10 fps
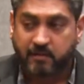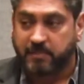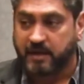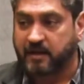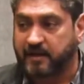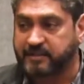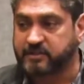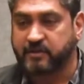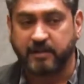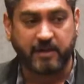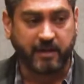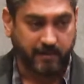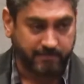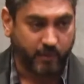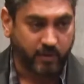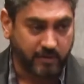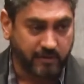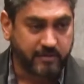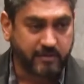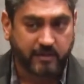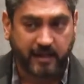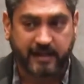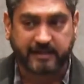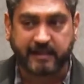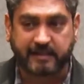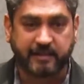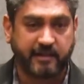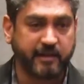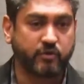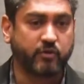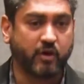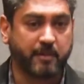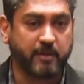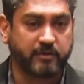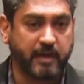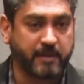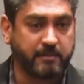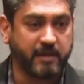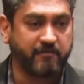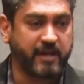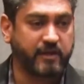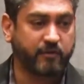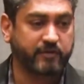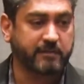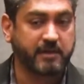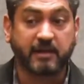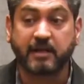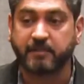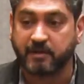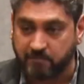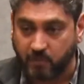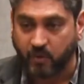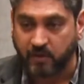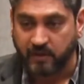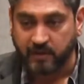but are extremely important and I think that they need to talk about them and be wary of them a little bit more.